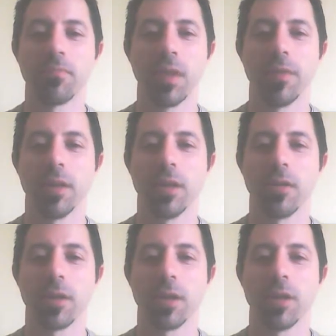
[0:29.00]
even a
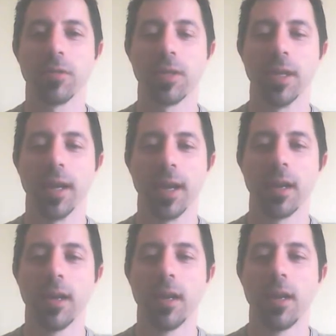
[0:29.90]
year ago today.
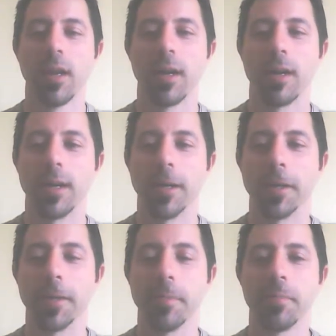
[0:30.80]

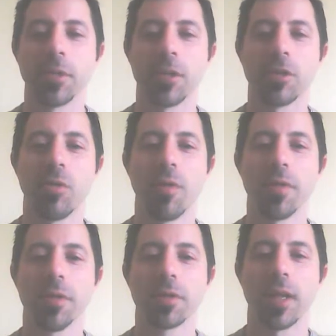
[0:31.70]
So let's go
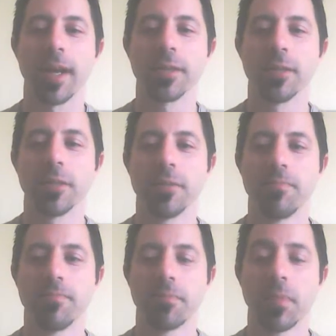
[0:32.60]
over those classes.
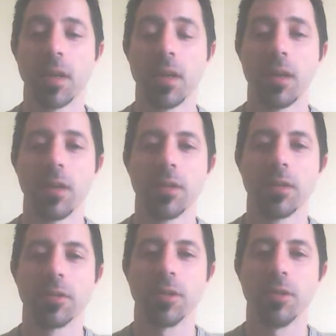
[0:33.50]

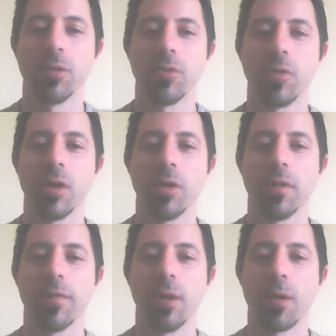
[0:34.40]
So you
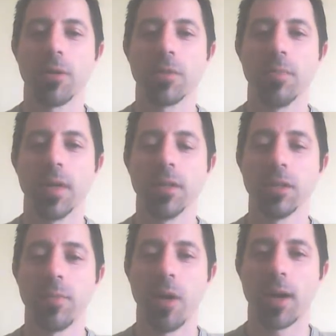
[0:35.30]
have large, mid, and
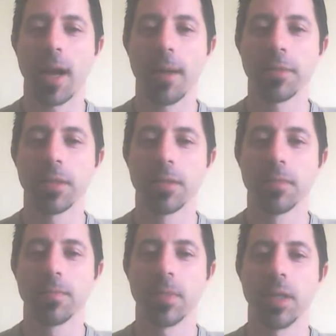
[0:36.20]
small caps.
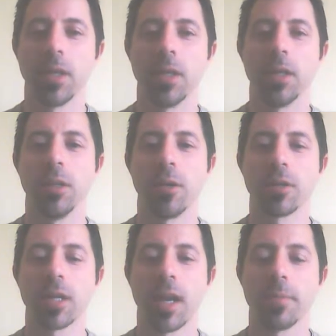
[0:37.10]

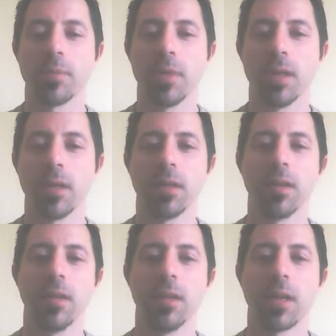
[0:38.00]
Large caps being
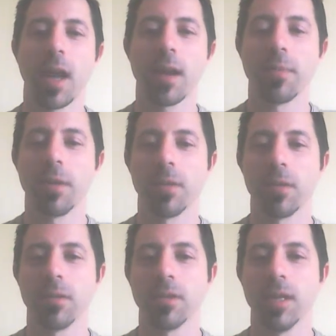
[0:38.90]
the
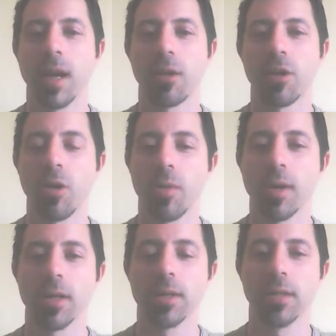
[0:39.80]
Caterpillars, the
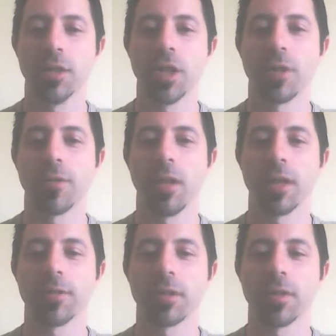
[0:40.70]
Alcoas, the General
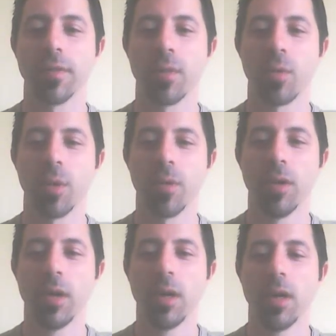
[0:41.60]
Electrics of the world.